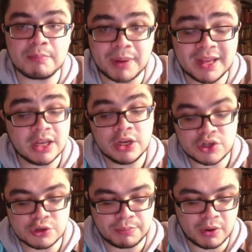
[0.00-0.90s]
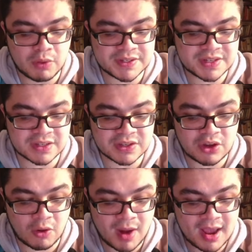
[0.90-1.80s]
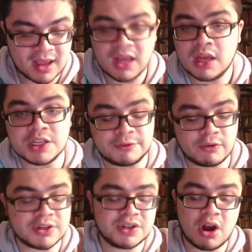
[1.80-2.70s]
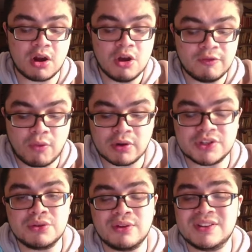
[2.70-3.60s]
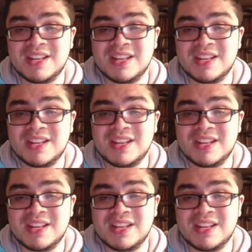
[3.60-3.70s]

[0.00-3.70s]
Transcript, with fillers: but two point one six E R A, his first start, four and two thirds.